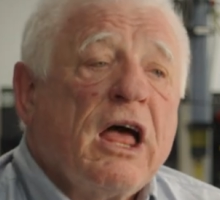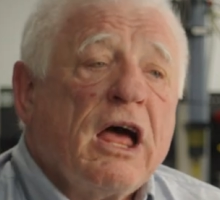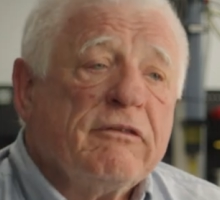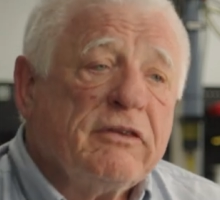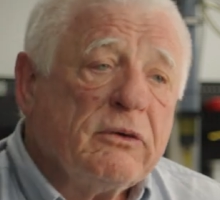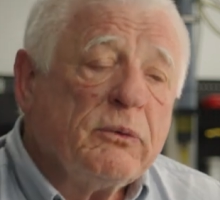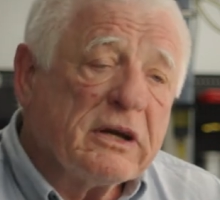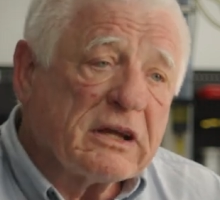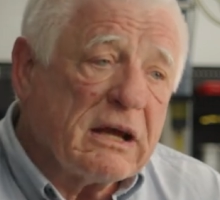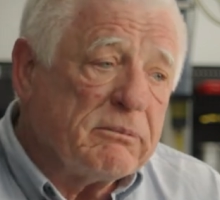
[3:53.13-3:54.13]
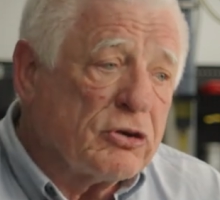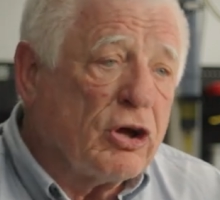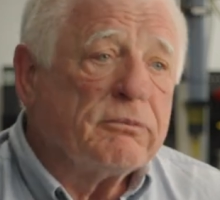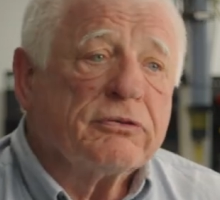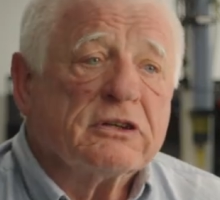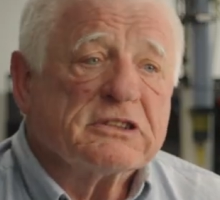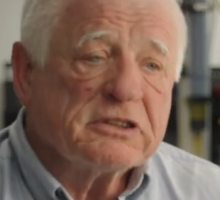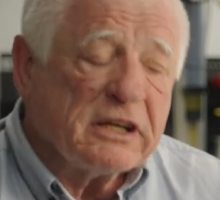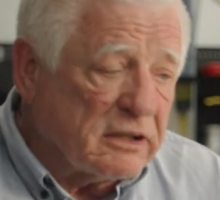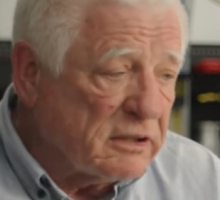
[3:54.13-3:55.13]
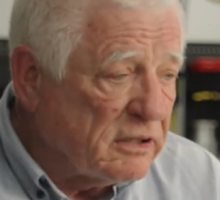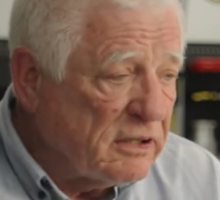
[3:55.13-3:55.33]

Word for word: And then when it came time for ascent,